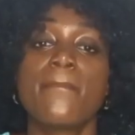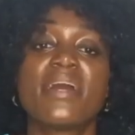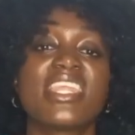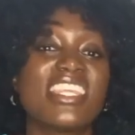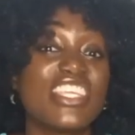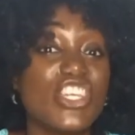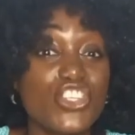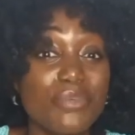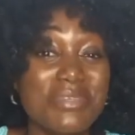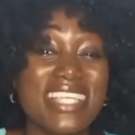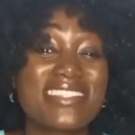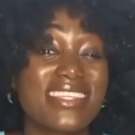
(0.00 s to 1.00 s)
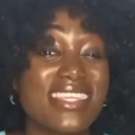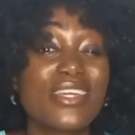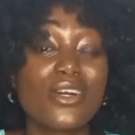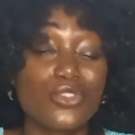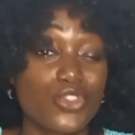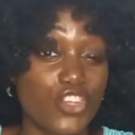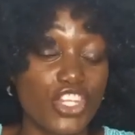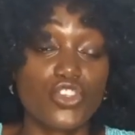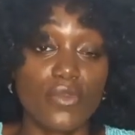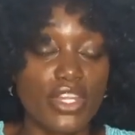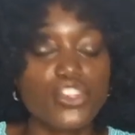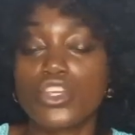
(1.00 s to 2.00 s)
But in Egypt, it's illegal to change
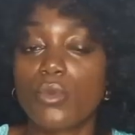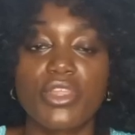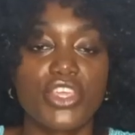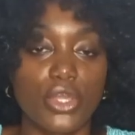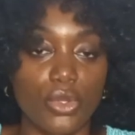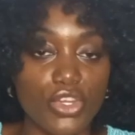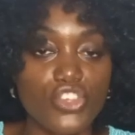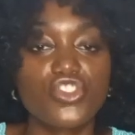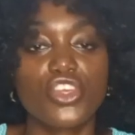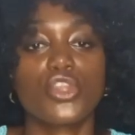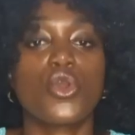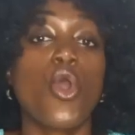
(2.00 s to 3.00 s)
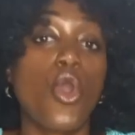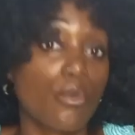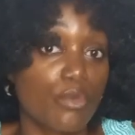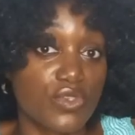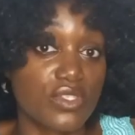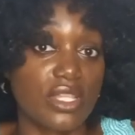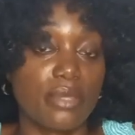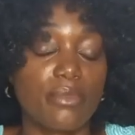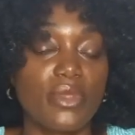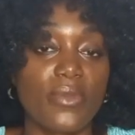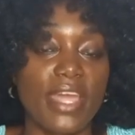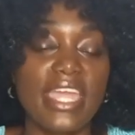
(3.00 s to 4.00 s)
your religion, whether you're Christian or
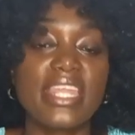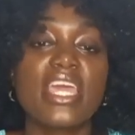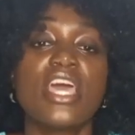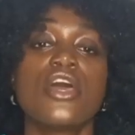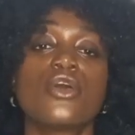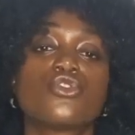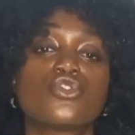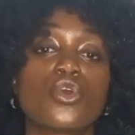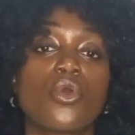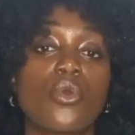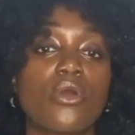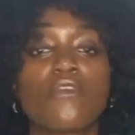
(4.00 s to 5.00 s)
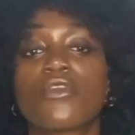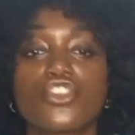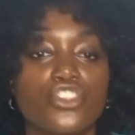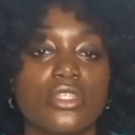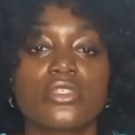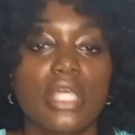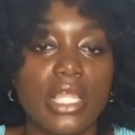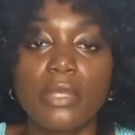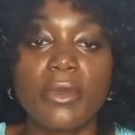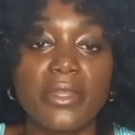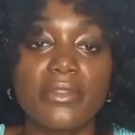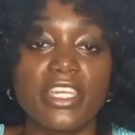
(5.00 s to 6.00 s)
Muslim, right? So, of course, she didn't tell
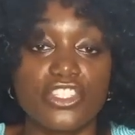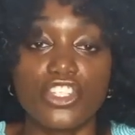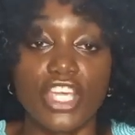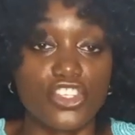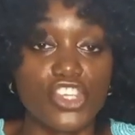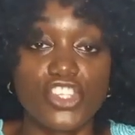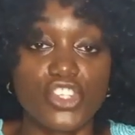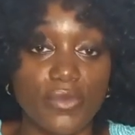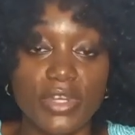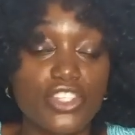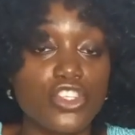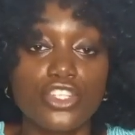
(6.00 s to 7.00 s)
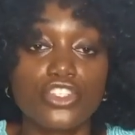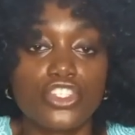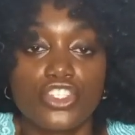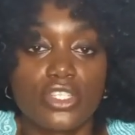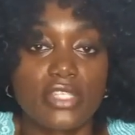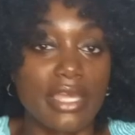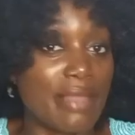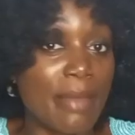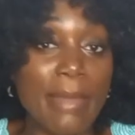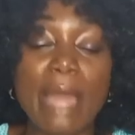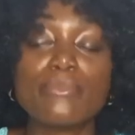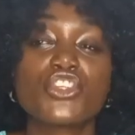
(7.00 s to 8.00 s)
anyone that she had changed her religion. She just,
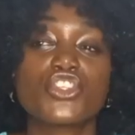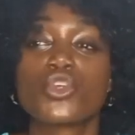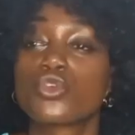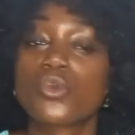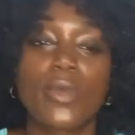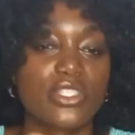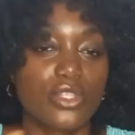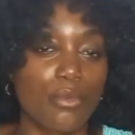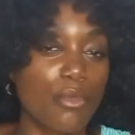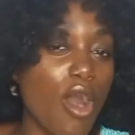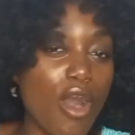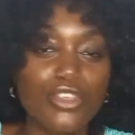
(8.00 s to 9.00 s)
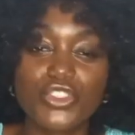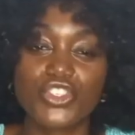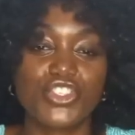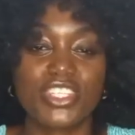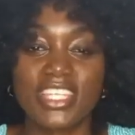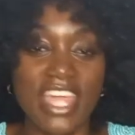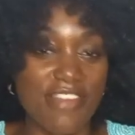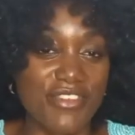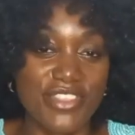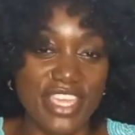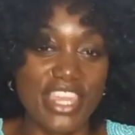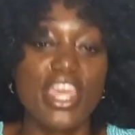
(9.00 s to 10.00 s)
I, am sure she also went to the mosque, she did
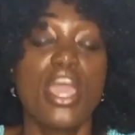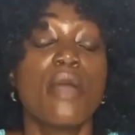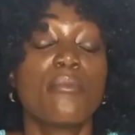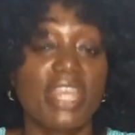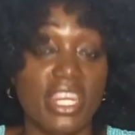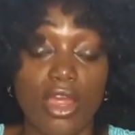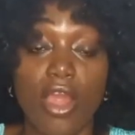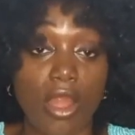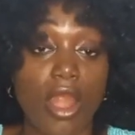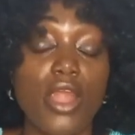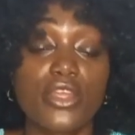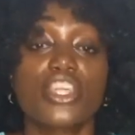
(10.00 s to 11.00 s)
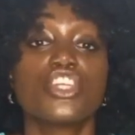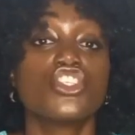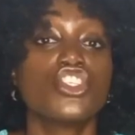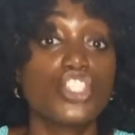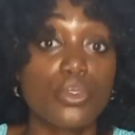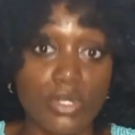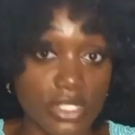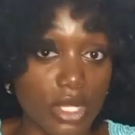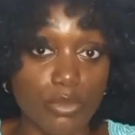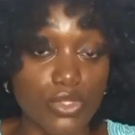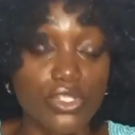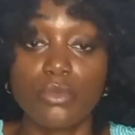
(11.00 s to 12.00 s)
everything, but in her heart, she was
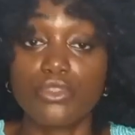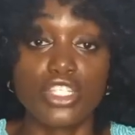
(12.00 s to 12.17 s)
not a Muslim.